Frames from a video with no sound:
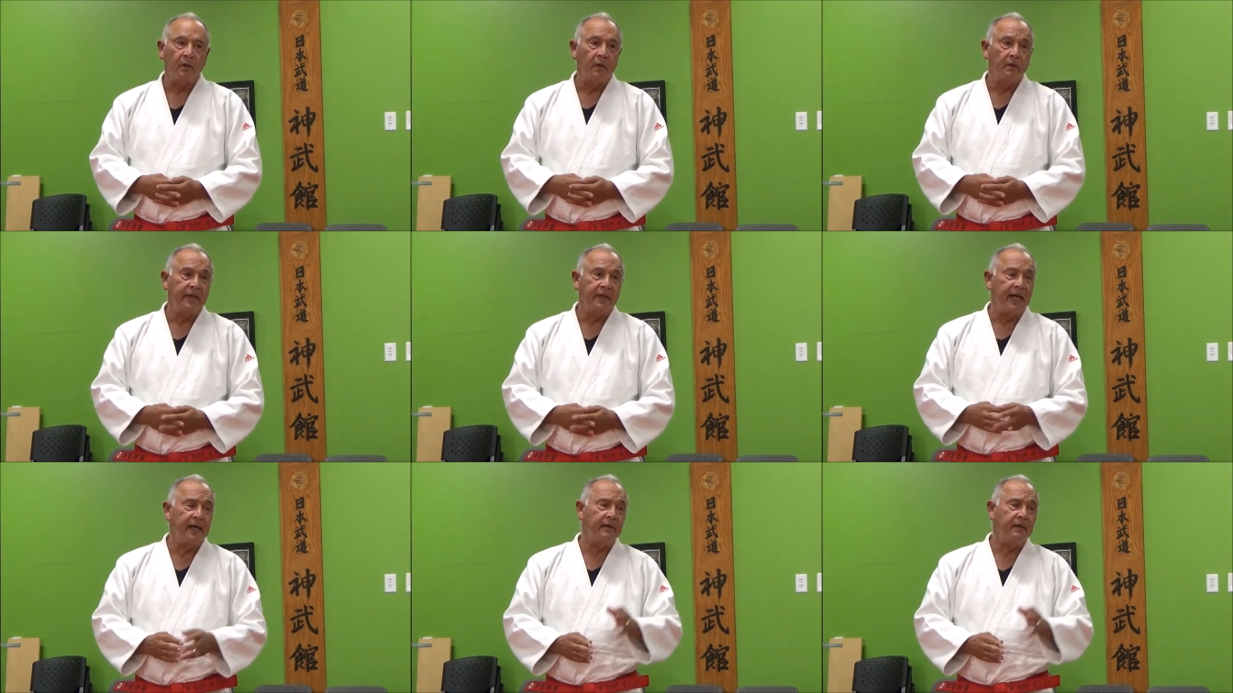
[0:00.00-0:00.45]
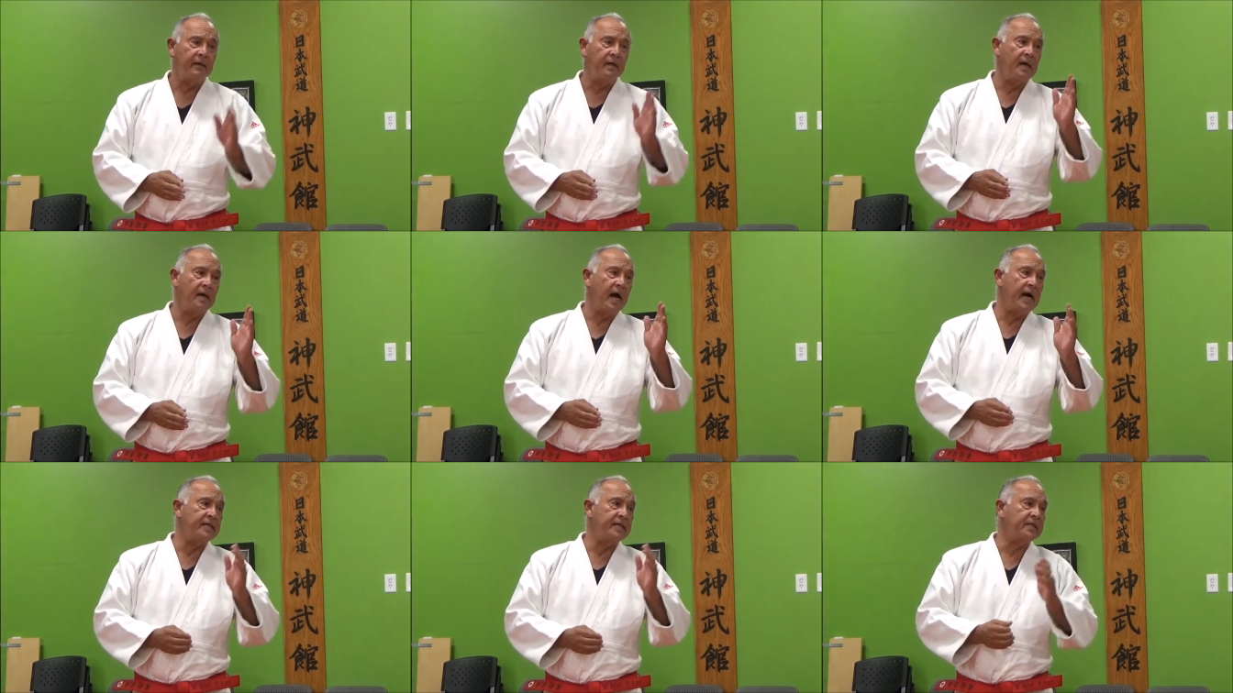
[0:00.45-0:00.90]
Okay,
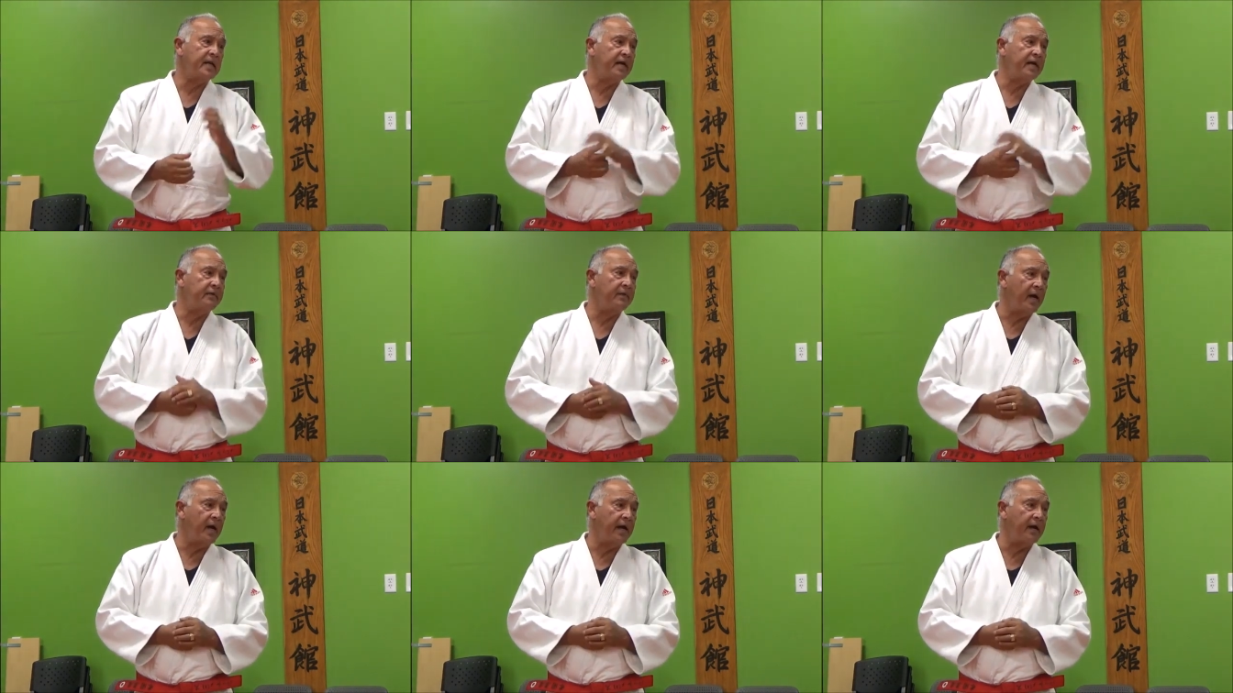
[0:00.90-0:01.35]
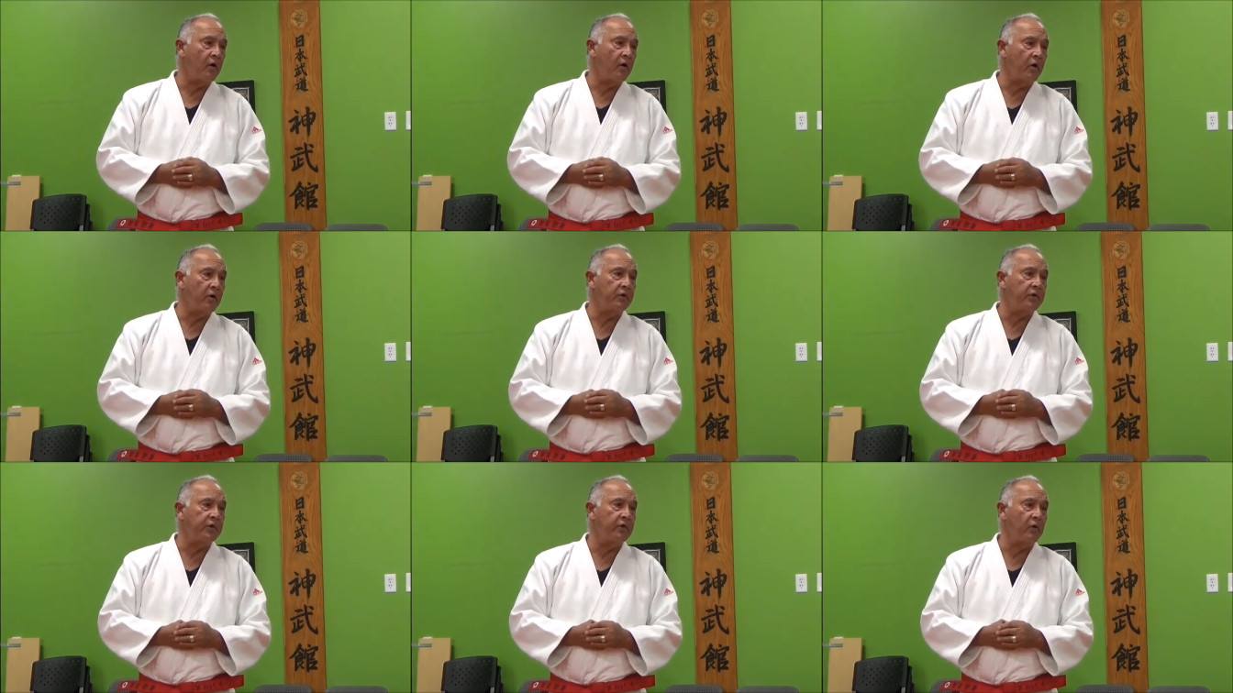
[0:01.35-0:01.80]
guys, I
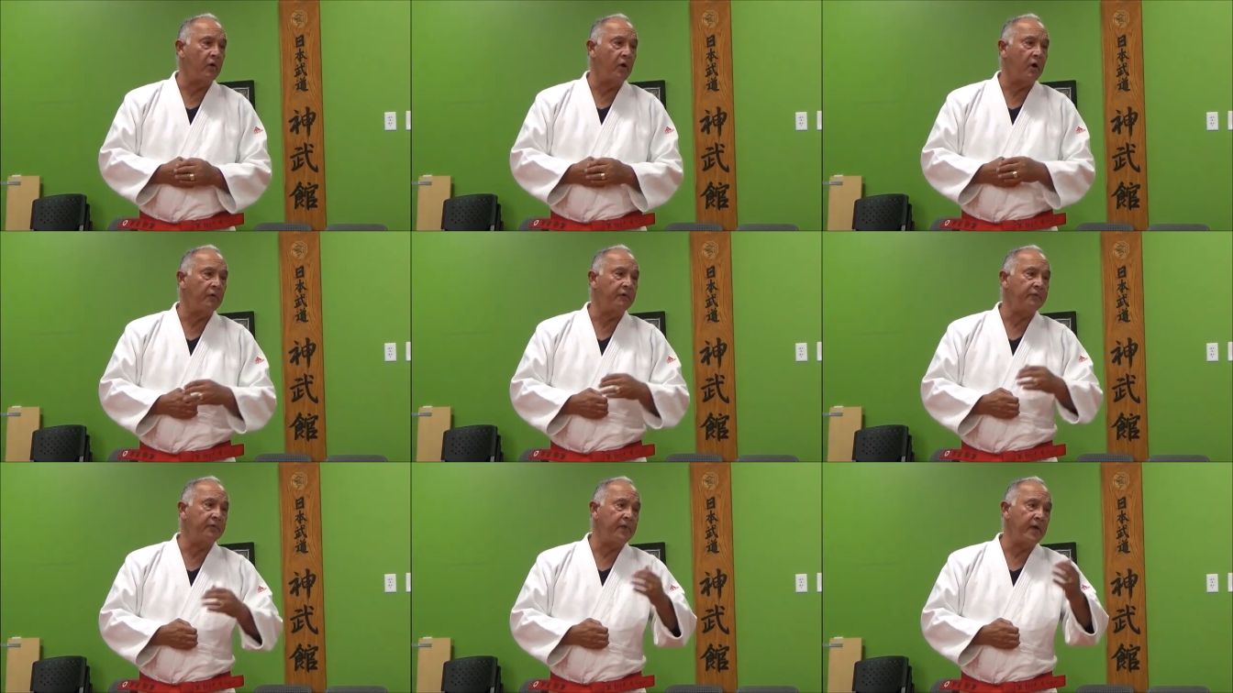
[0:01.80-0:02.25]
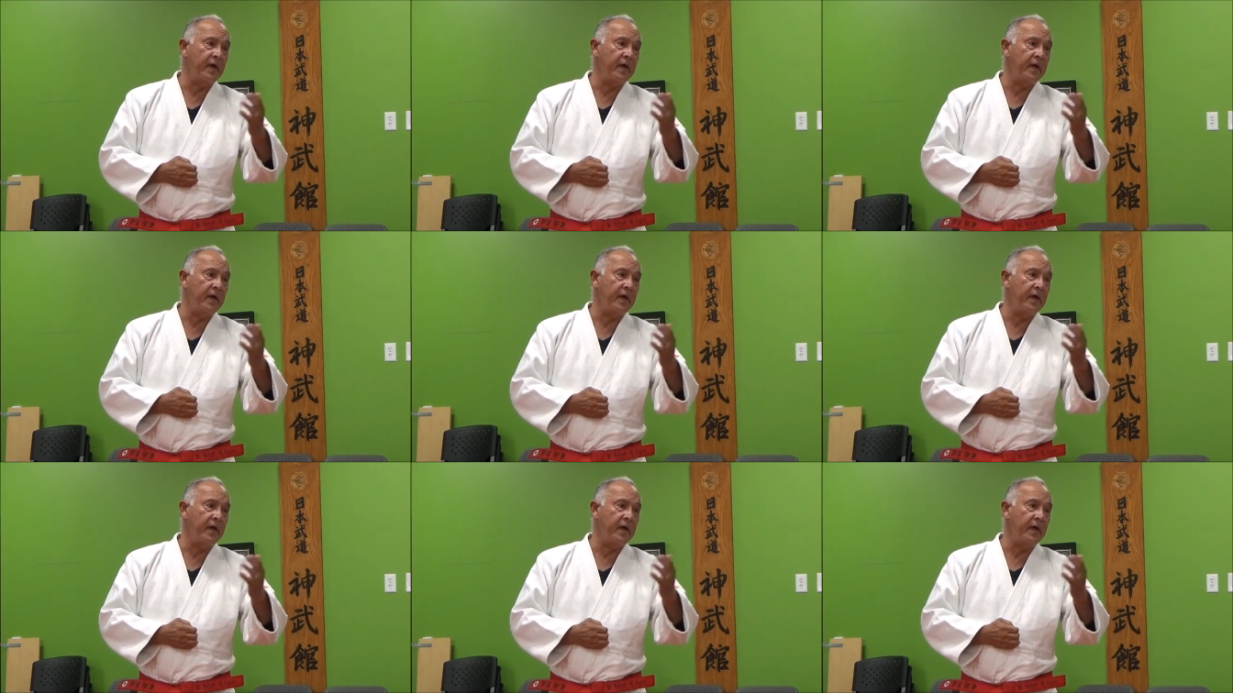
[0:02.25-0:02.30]
honor you all,